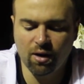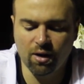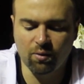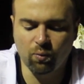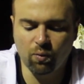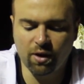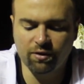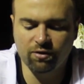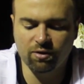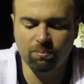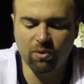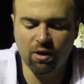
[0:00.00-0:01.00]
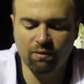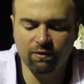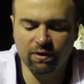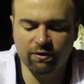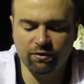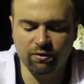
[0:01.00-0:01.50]
and wonder
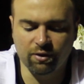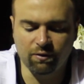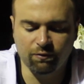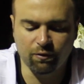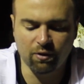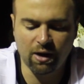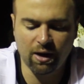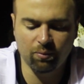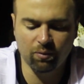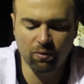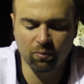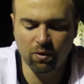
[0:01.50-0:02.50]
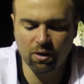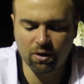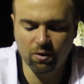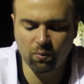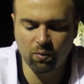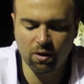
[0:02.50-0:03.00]
marvelously, for I will
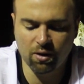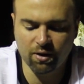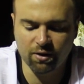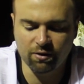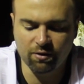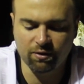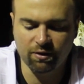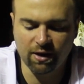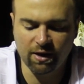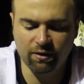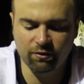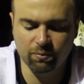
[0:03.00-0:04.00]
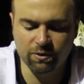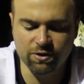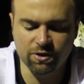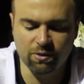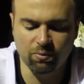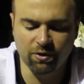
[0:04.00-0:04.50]
work a work in your days
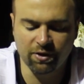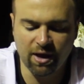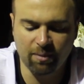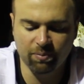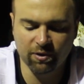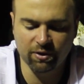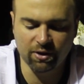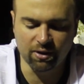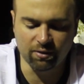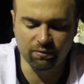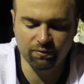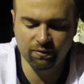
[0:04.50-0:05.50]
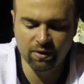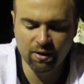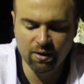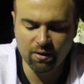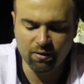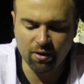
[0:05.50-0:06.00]
which ye will not believe,
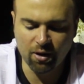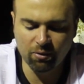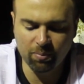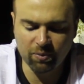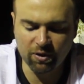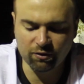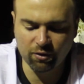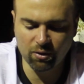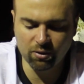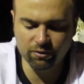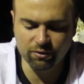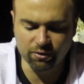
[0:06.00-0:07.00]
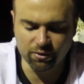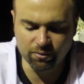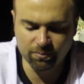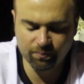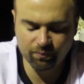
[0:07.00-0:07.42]
though it be told you.